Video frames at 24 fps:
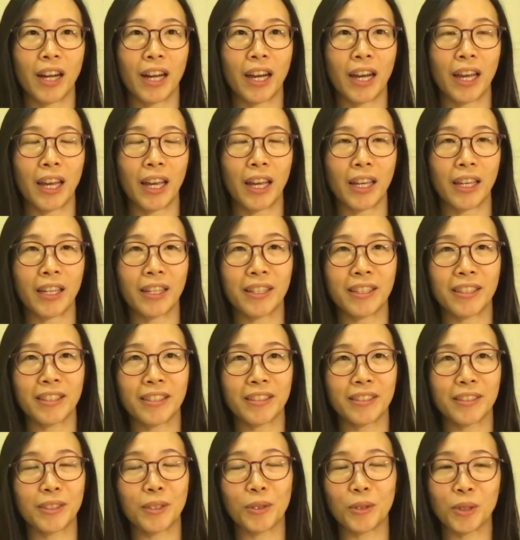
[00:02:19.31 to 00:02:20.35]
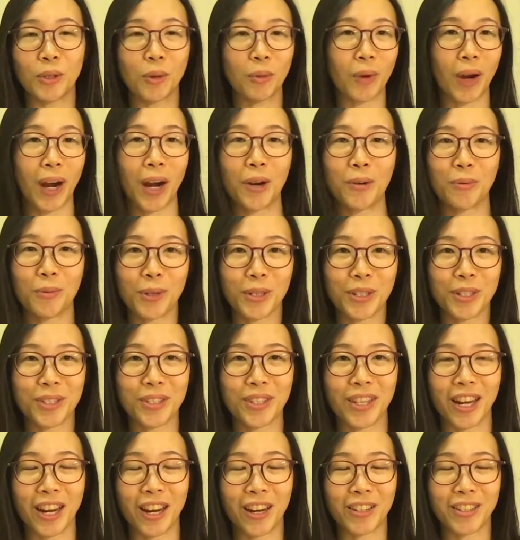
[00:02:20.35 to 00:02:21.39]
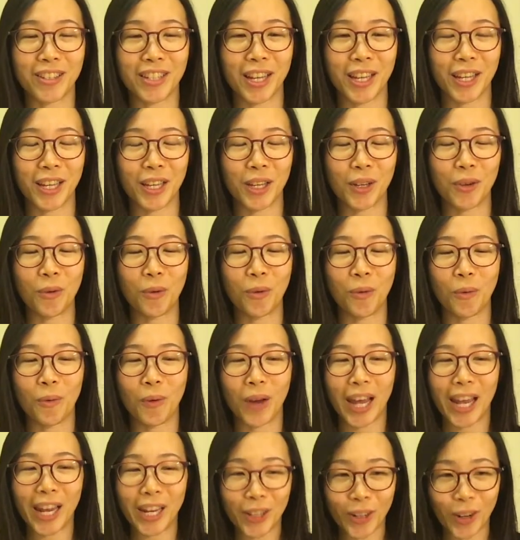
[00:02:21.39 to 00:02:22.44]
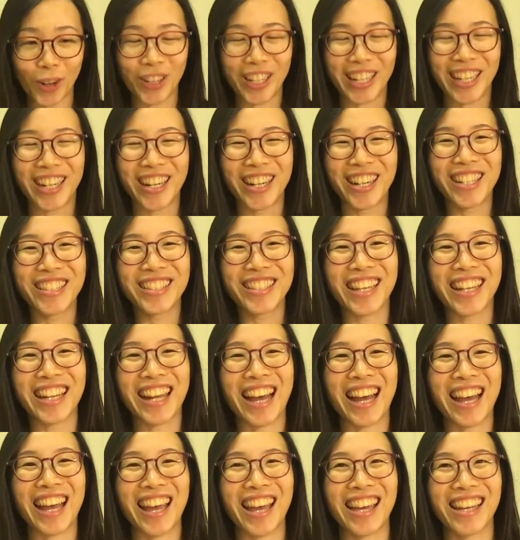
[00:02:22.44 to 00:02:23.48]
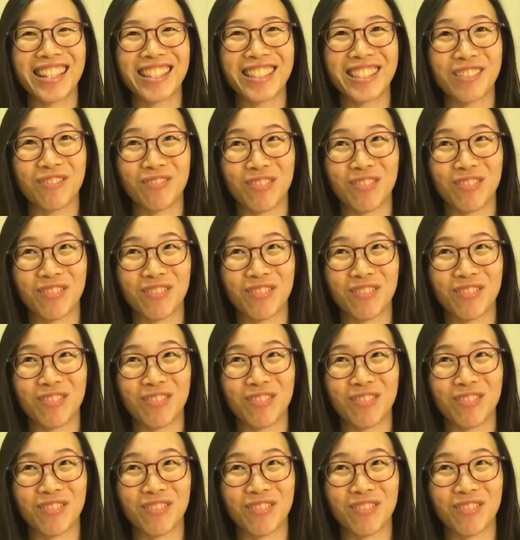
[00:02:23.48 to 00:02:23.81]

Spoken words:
the artworks are taking way longer than I had